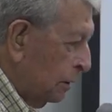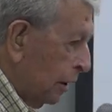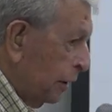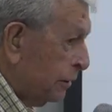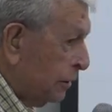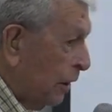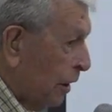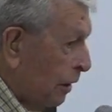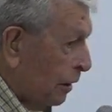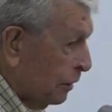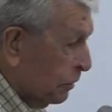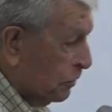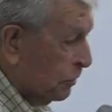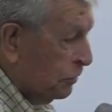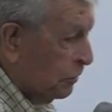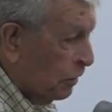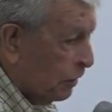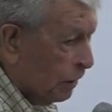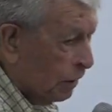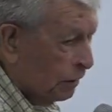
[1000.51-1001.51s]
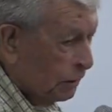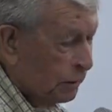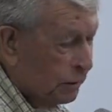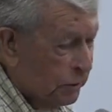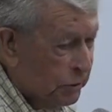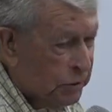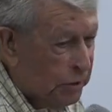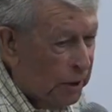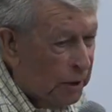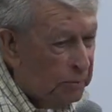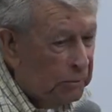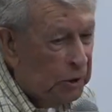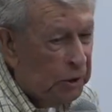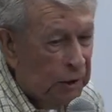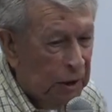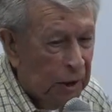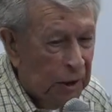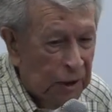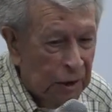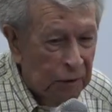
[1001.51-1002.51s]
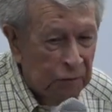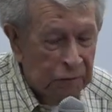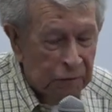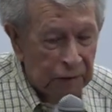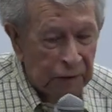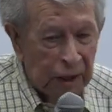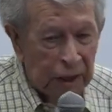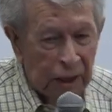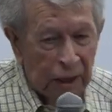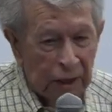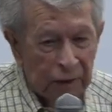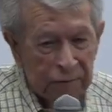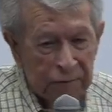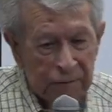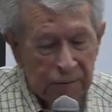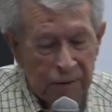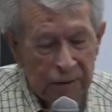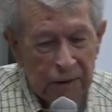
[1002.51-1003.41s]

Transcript: it got its start in 1785.